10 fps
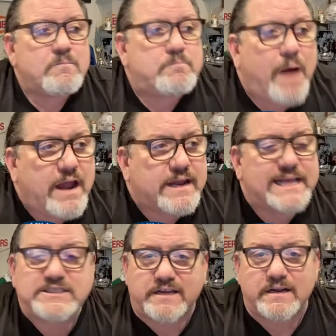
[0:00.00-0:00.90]
But
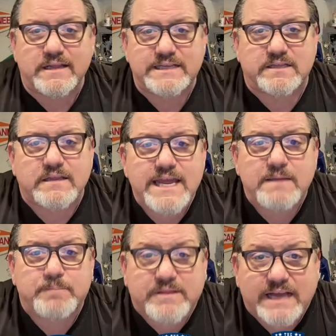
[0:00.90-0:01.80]
he's going to lead the
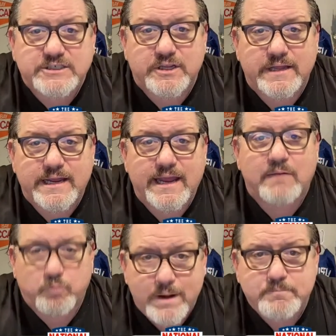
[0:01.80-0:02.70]
league potentially
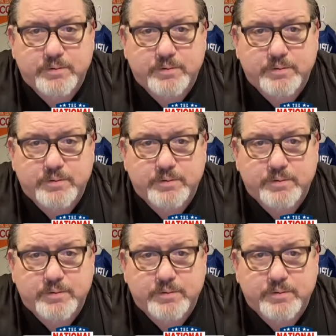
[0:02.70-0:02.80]
in win